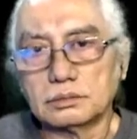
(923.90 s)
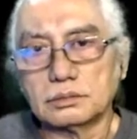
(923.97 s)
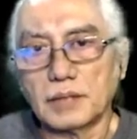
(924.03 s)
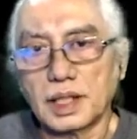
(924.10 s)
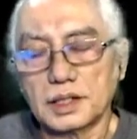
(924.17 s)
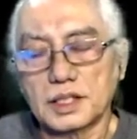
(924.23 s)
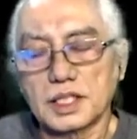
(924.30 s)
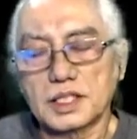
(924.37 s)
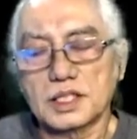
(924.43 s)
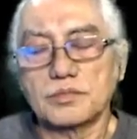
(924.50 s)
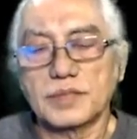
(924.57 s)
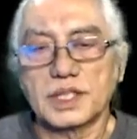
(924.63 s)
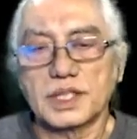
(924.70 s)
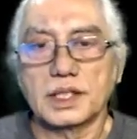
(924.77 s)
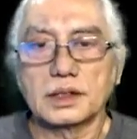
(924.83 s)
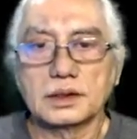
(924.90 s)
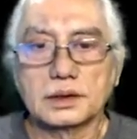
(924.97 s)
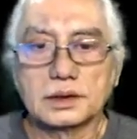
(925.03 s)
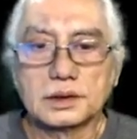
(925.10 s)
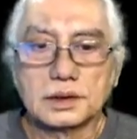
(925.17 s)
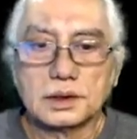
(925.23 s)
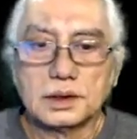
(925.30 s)
meditation breathing,
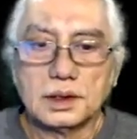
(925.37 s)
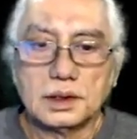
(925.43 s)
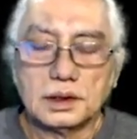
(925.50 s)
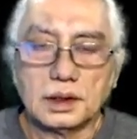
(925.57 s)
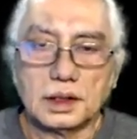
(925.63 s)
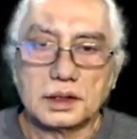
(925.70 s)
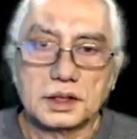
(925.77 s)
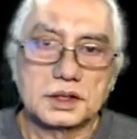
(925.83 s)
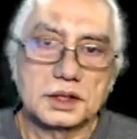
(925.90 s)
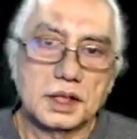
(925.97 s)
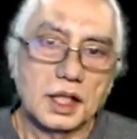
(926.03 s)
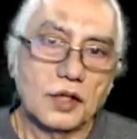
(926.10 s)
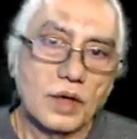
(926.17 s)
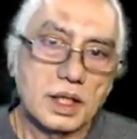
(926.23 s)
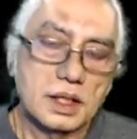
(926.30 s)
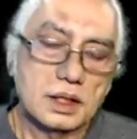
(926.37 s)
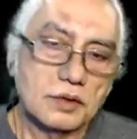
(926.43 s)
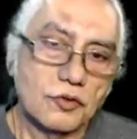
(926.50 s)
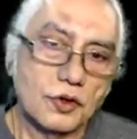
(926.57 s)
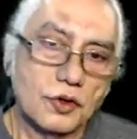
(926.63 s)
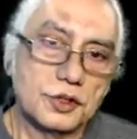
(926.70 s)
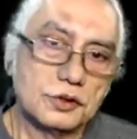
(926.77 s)
it is
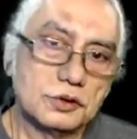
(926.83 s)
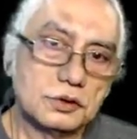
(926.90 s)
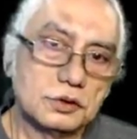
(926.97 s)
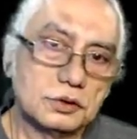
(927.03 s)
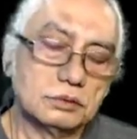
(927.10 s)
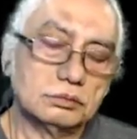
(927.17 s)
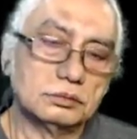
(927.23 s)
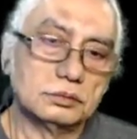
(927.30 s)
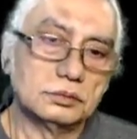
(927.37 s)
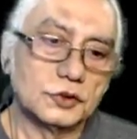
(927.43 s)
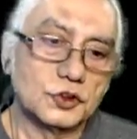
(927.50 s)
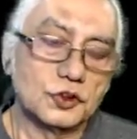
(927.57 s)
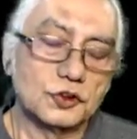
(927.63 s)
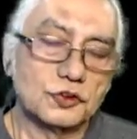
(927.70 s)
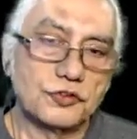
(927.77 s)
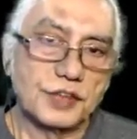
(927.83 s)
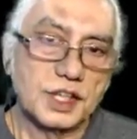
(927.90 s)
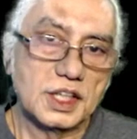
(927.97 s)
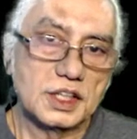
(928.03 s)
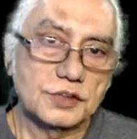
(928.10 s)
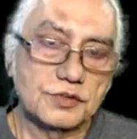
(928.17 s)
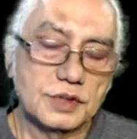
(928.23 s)
required for you to
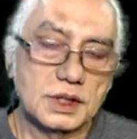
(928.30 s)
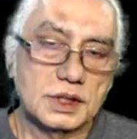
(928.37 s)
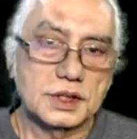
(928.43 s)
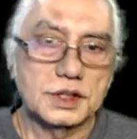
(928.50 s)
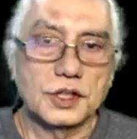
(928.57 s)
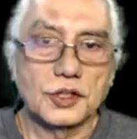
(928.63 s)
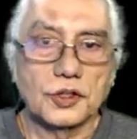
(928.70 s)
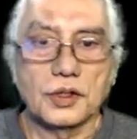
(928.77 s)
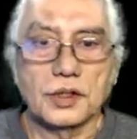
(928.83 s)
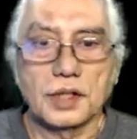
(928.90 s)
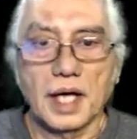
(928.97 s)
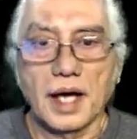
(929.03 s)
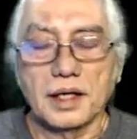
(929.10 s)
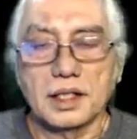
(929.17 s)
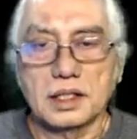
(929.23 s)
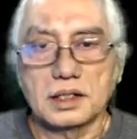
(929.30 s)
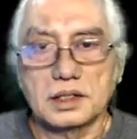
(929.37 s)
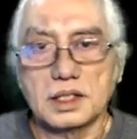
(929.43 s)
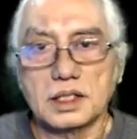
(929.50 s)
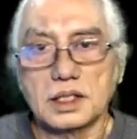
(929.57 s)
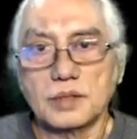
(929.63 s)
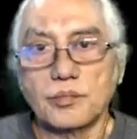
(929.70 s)
finish first your
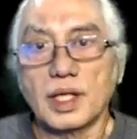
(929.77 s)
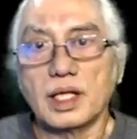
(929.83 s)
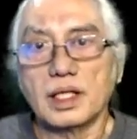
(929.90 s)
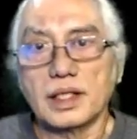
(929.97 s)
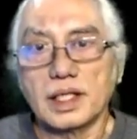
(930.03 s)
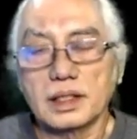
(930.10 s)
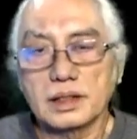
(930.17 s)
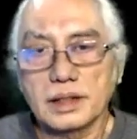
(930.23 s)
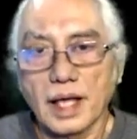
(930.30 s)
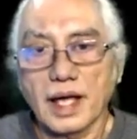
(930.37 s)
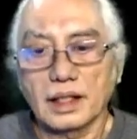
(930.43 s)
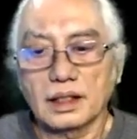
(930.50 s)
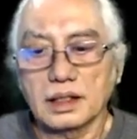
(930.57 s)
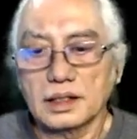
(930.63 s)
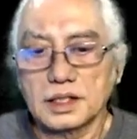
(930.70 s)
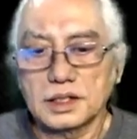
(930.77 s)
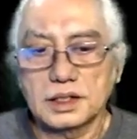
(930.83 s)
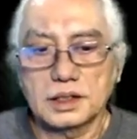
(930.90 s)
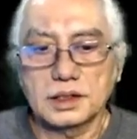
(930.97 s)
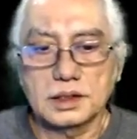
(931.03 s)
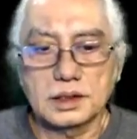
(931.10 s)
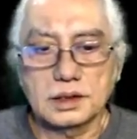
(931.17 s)
energy building, at
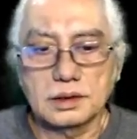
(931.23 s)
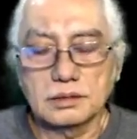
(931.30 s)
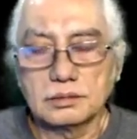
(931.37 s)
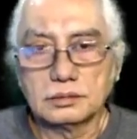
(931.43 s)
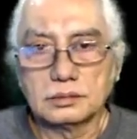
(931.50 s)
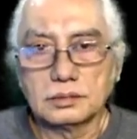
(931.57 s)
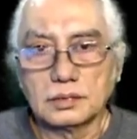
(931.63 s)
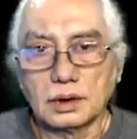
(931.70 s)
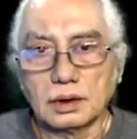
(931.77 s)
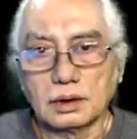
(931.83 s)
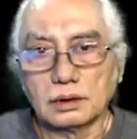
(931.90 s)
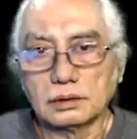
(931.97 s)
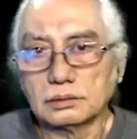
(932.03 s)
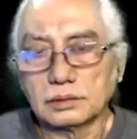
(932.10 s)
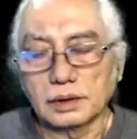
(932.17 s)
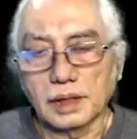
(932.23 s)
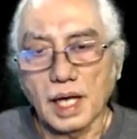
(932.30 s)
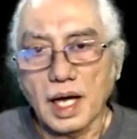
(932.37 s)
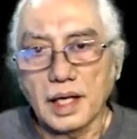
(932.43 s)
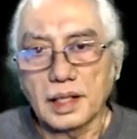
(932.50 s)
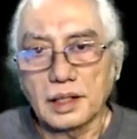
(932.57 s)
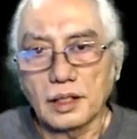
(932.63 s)
least
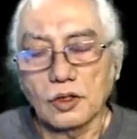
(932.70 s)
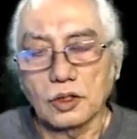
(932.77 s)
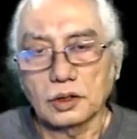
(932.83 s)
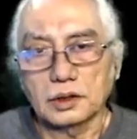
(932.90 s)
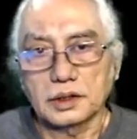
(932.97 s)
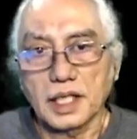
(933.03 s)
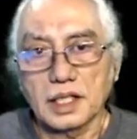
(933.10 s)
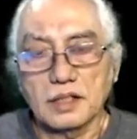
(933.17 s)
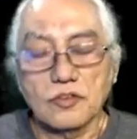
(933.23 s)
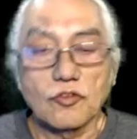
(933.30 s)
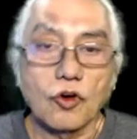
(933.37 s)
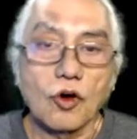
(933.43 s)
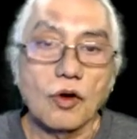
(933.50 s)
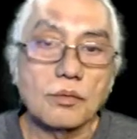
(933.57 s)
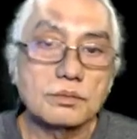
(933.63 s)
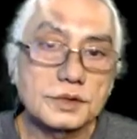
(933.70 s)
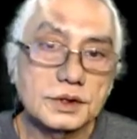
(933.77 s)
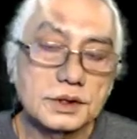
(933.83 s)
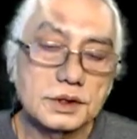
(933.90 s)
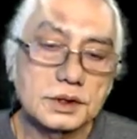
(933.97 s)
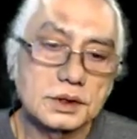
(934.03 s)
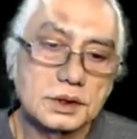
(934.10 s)
9 or 10
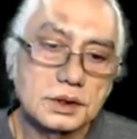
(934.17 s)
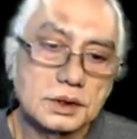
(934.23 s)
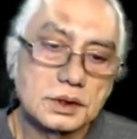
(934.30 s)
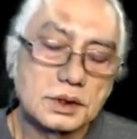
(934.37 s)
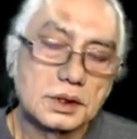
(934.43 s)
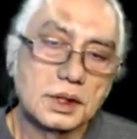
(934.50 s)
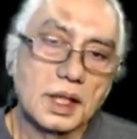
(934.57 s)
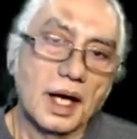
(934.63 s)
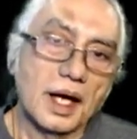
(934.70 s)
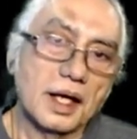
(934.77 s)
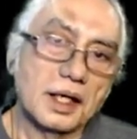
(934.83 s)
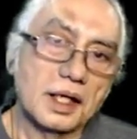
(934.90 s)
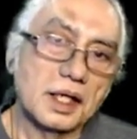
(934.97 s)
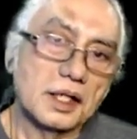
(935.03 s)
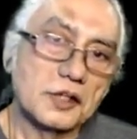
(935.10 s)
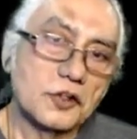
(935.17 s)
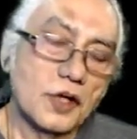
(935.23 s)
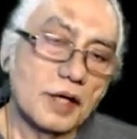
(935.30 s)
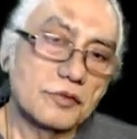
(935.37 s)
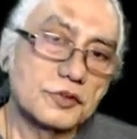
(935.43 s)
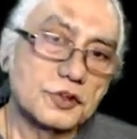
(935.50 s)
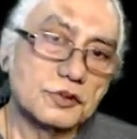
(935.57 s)
forms, and then you
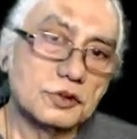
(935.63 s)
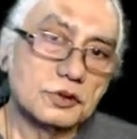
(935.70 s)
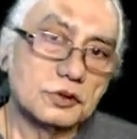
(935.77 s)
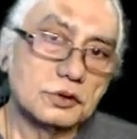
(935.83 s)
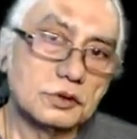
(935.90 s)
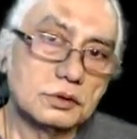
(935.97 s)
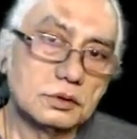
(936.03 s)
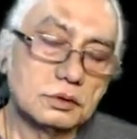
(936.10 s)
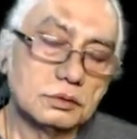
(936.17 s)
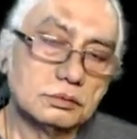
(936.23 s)
have to do